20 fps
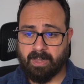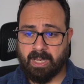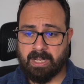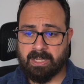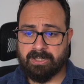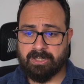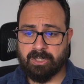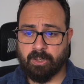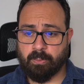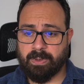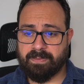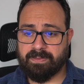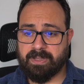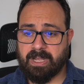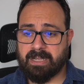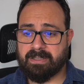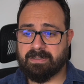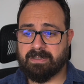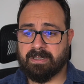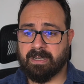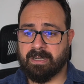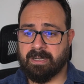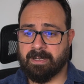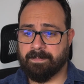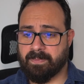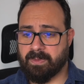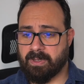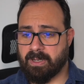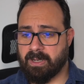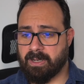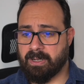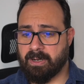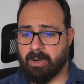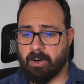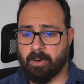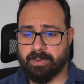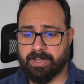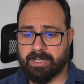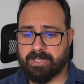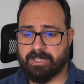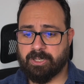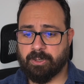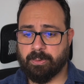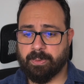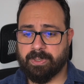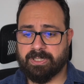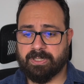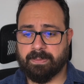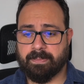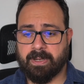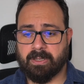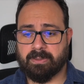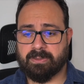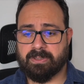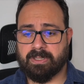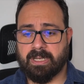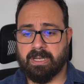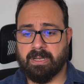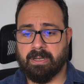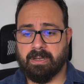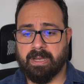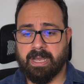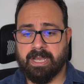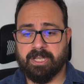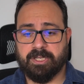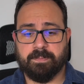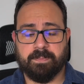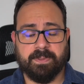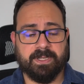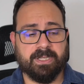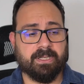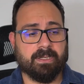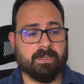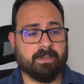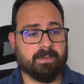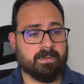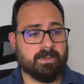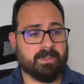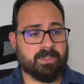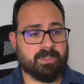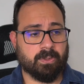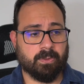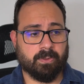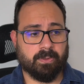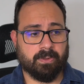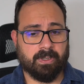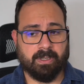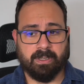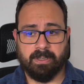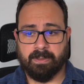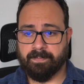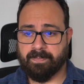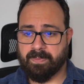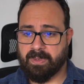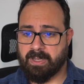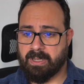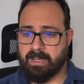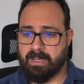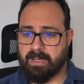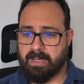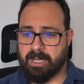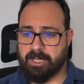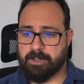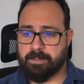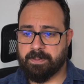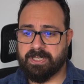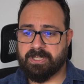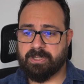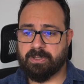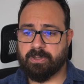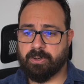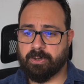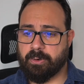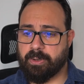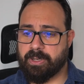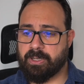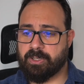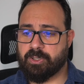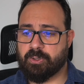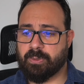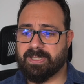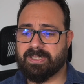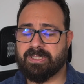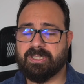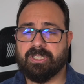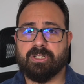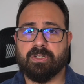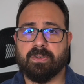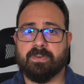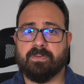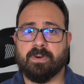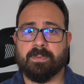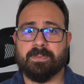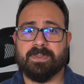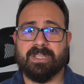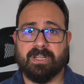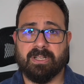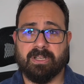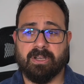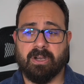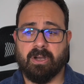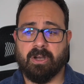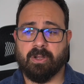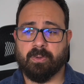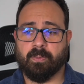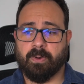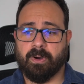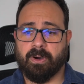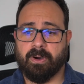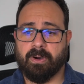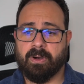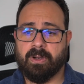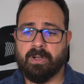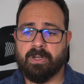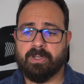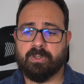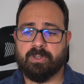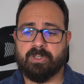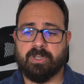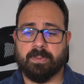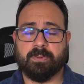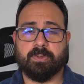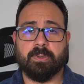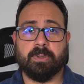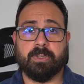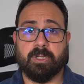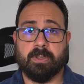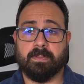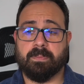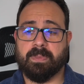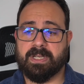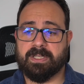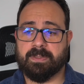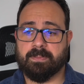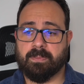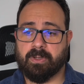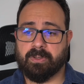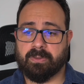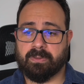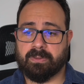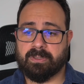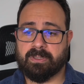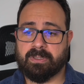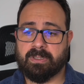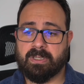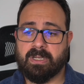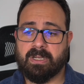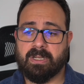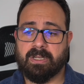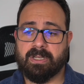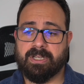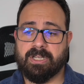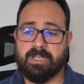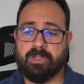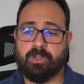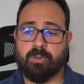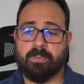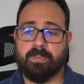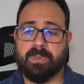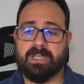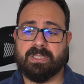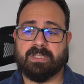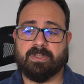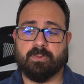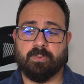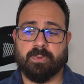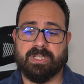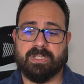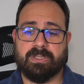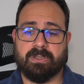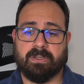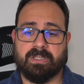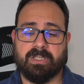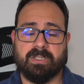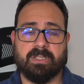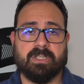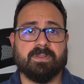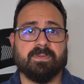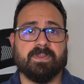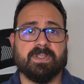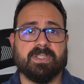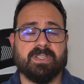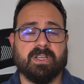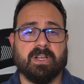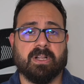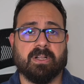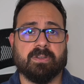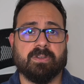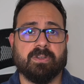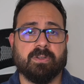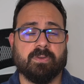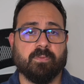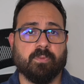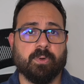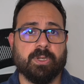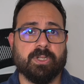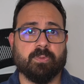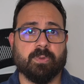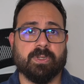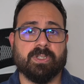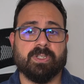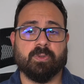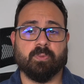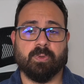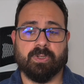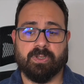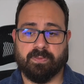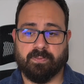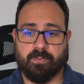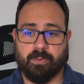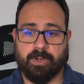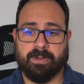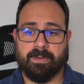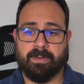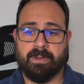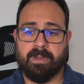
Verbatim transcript: So with that, uh, uh, our next story is about HP. Uh, so um, HP is undergoing a transition from selling hardware to subscription-based models, leading to mixed results in its fiscal Q3 2023.